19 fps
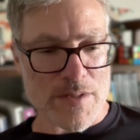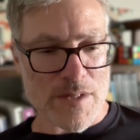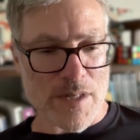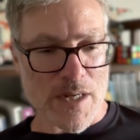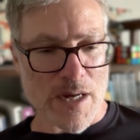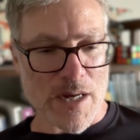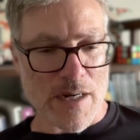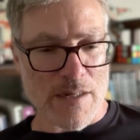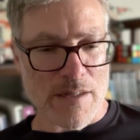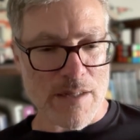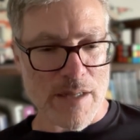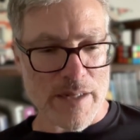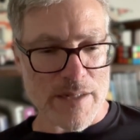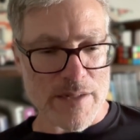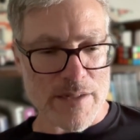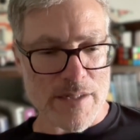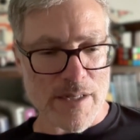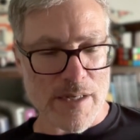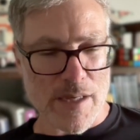And kind of like
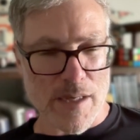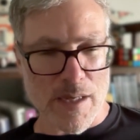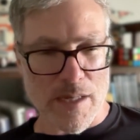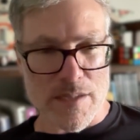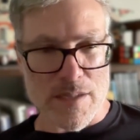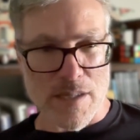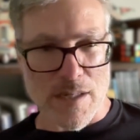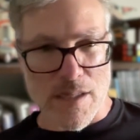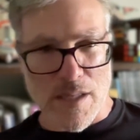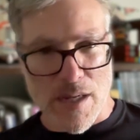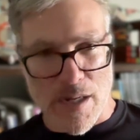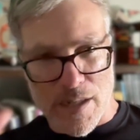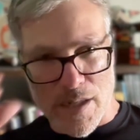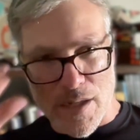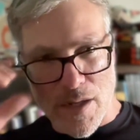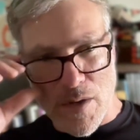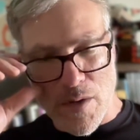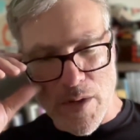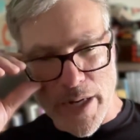digging into Claude
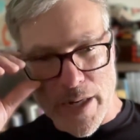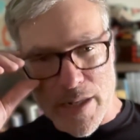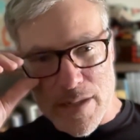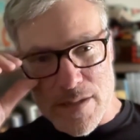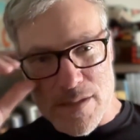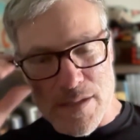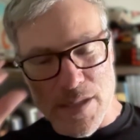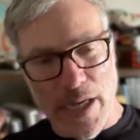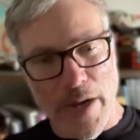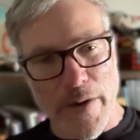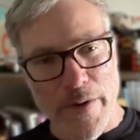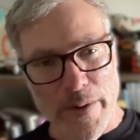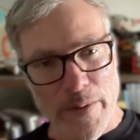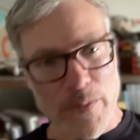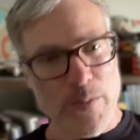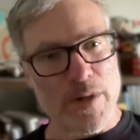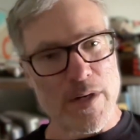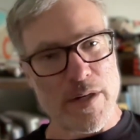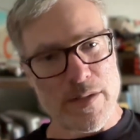Code, I could see how it
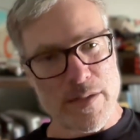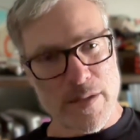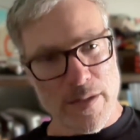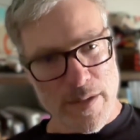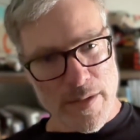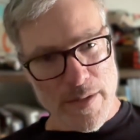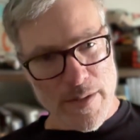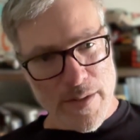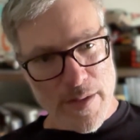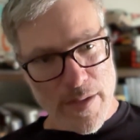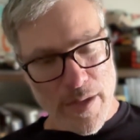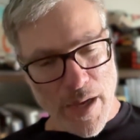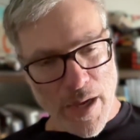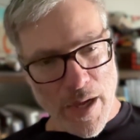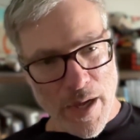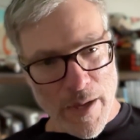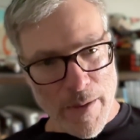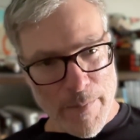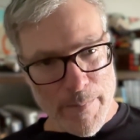worked,
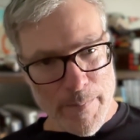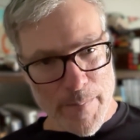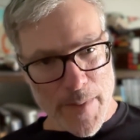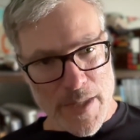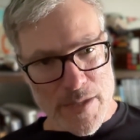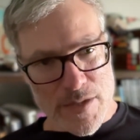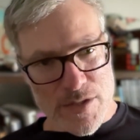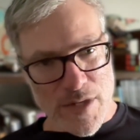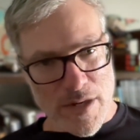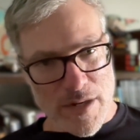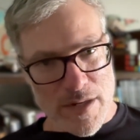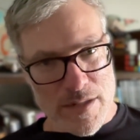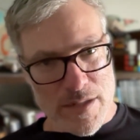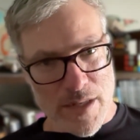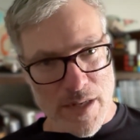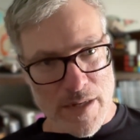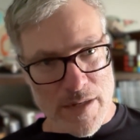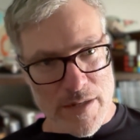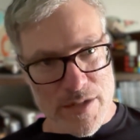and started
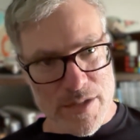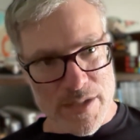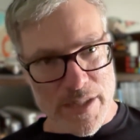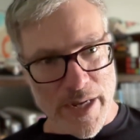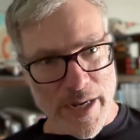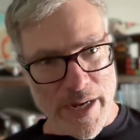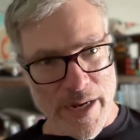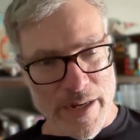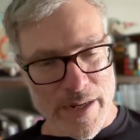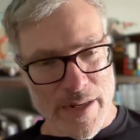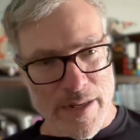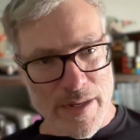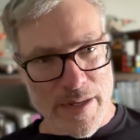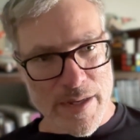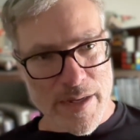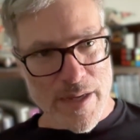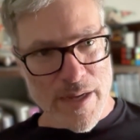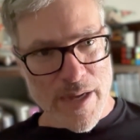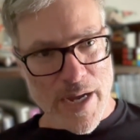to understand
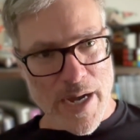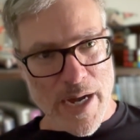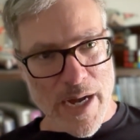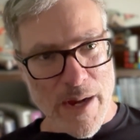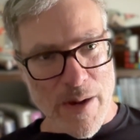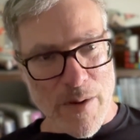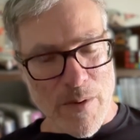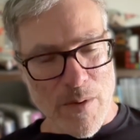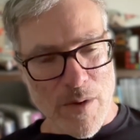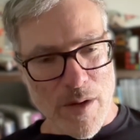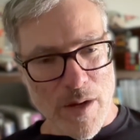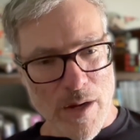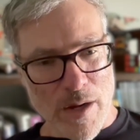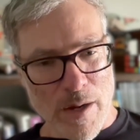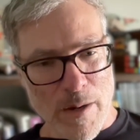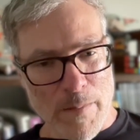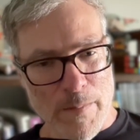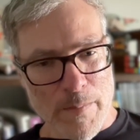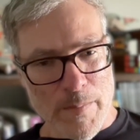how,
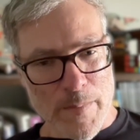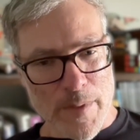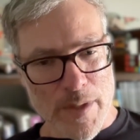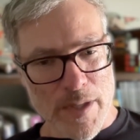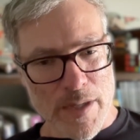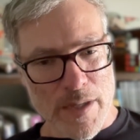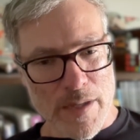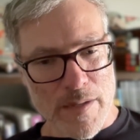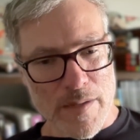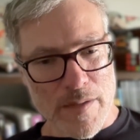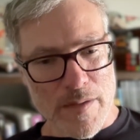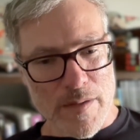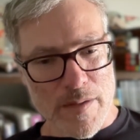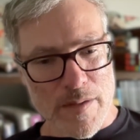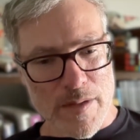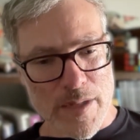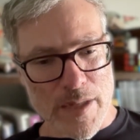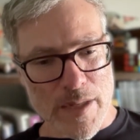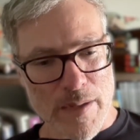it
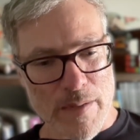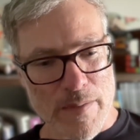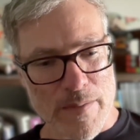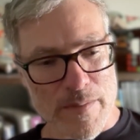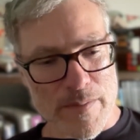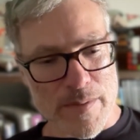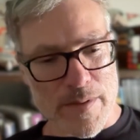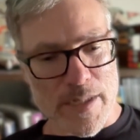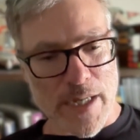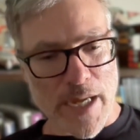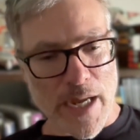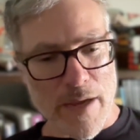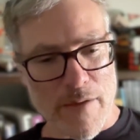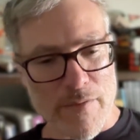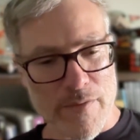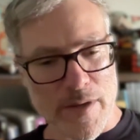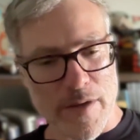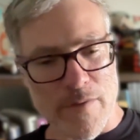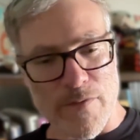
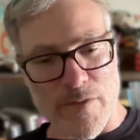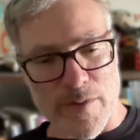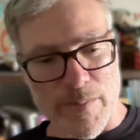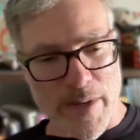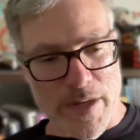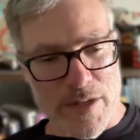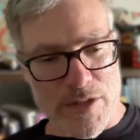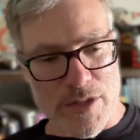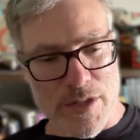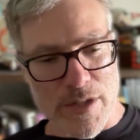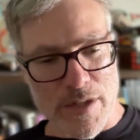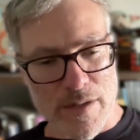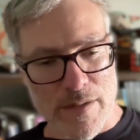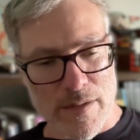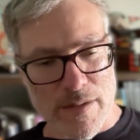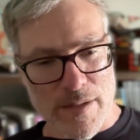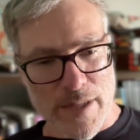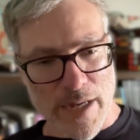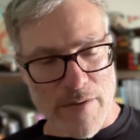gave
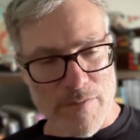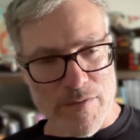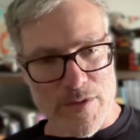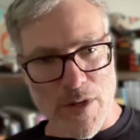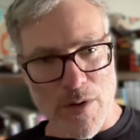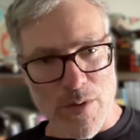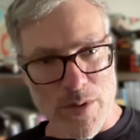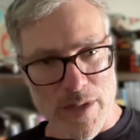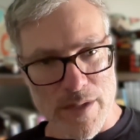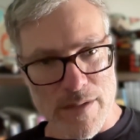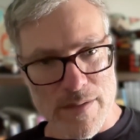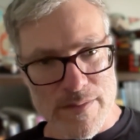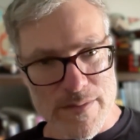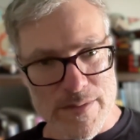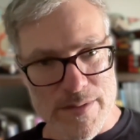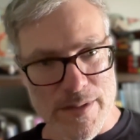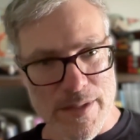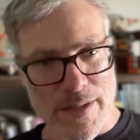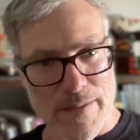
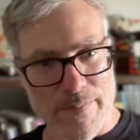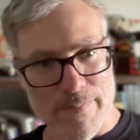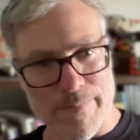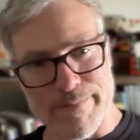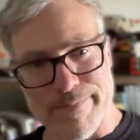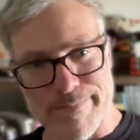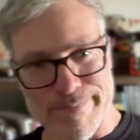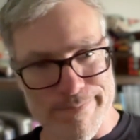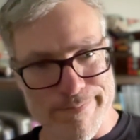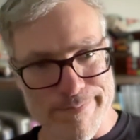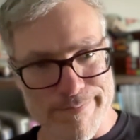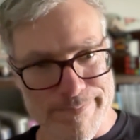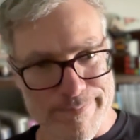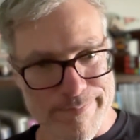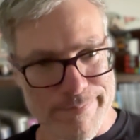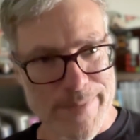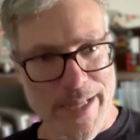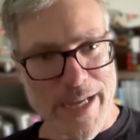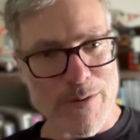tokens,
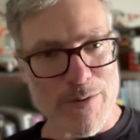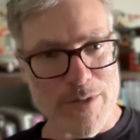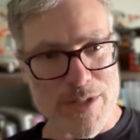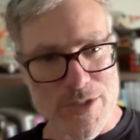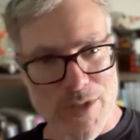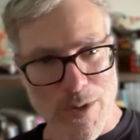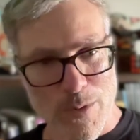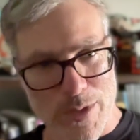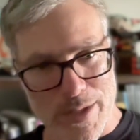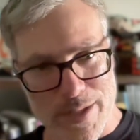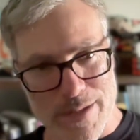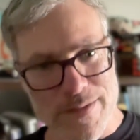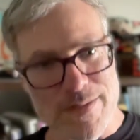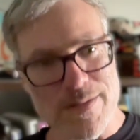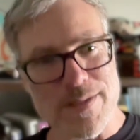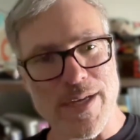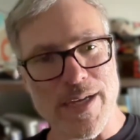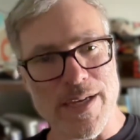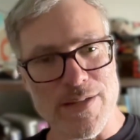language
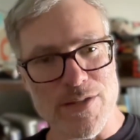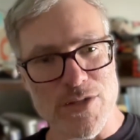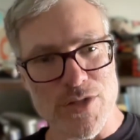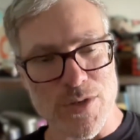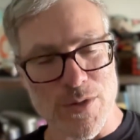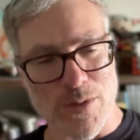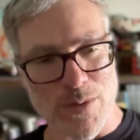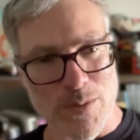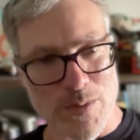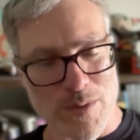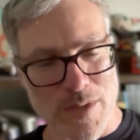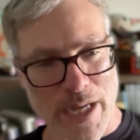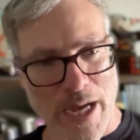tokens into the